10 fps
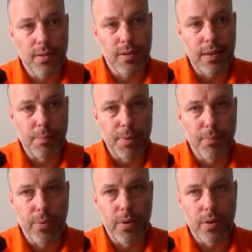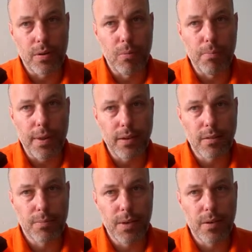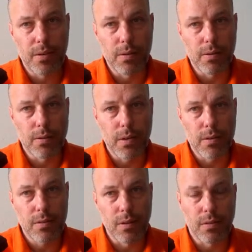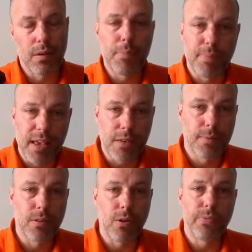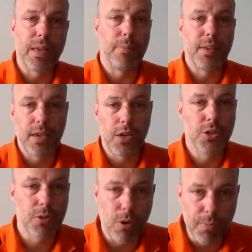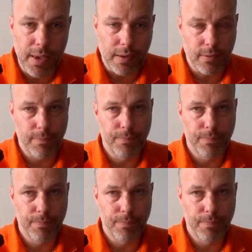a little bit more complex because it's not a replacement of the application object.